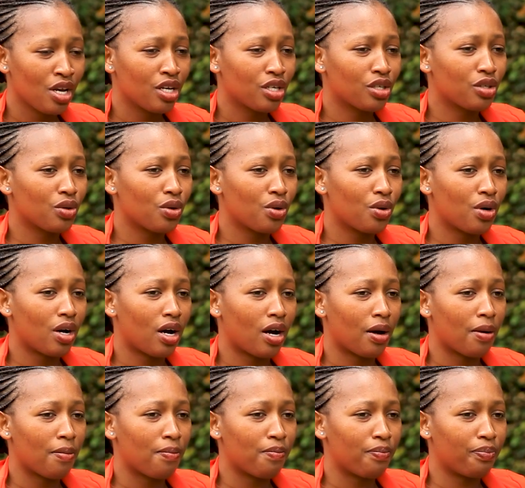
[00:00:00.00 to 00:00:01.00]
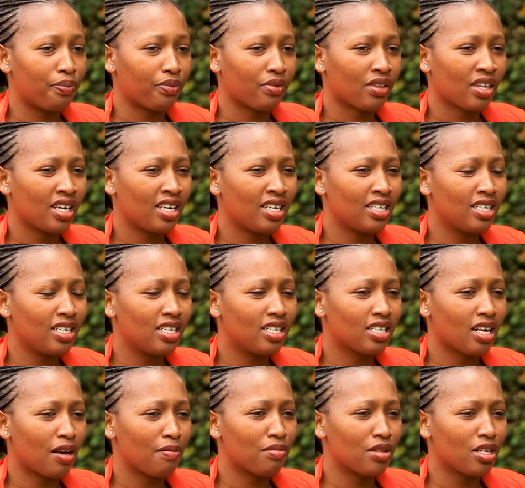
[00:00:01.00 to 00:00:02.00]
So he did
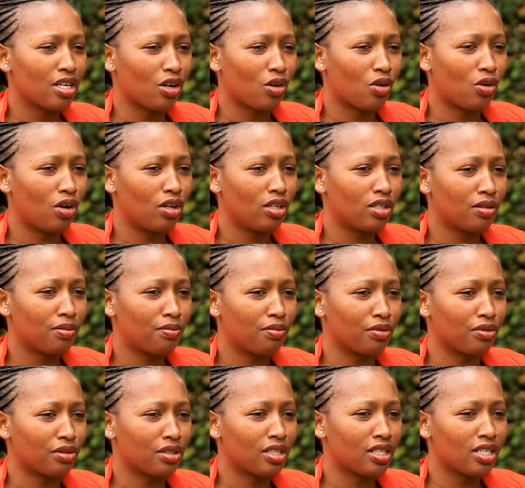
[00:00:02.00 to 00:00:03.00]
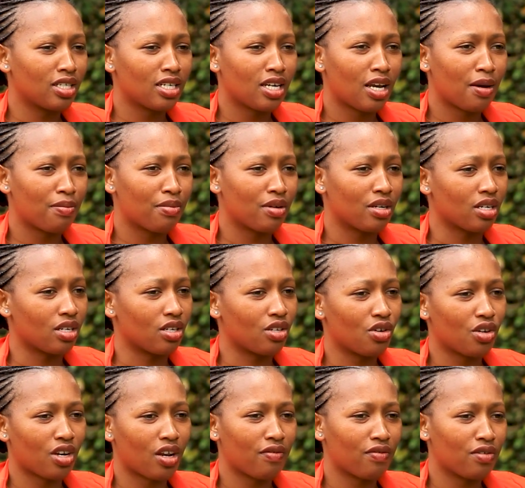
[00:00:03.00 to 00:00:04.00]
something called posterior
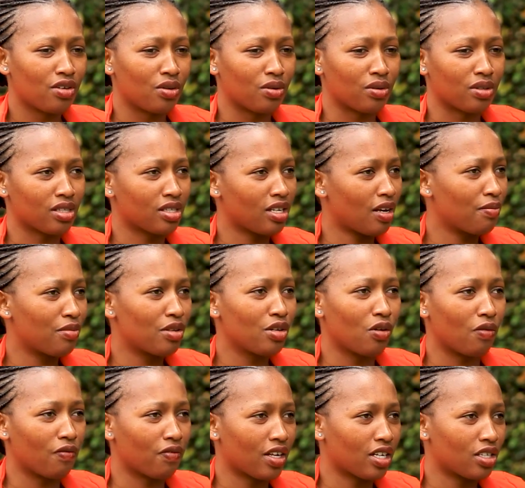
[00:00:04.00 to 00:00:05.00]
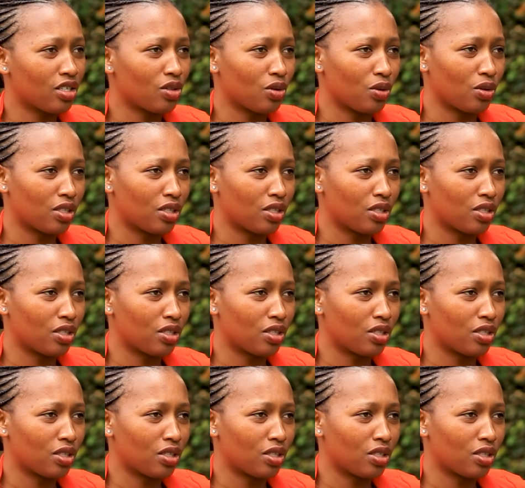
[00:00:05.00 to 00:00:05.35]
perineuraphy or something of that sort.